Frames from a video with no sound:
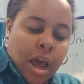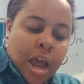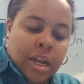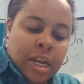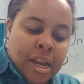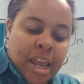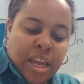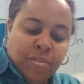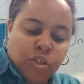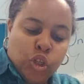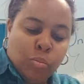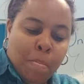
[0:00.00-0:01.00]
a leaf
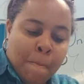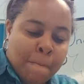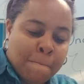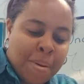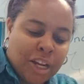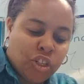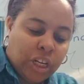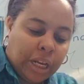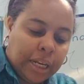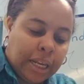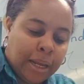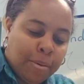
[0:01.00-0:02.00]
should
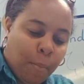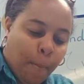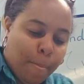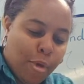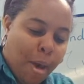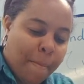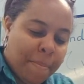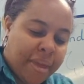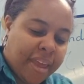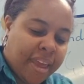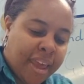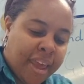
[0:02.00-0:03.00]
magically
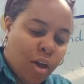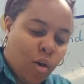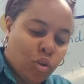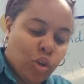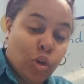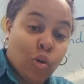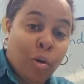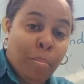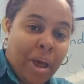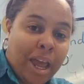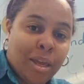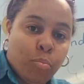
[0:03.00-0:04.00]
appear on your
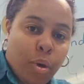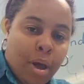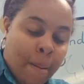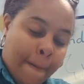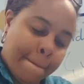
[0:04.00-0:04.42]
paper.